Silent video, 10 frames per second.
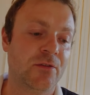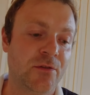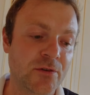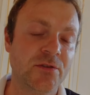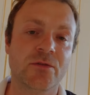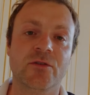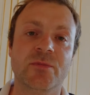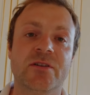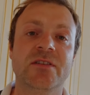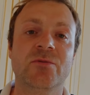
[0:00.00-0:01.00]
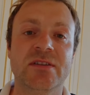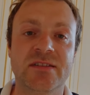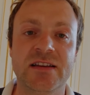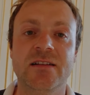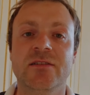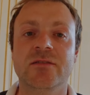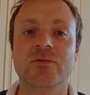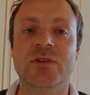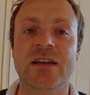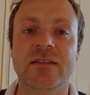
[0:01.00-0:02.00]
First of all, because it was still
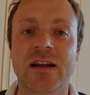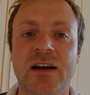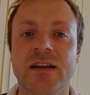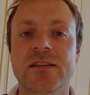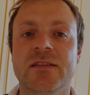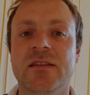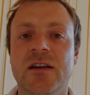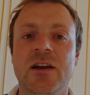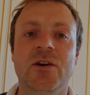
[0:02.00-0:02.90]
looking nice,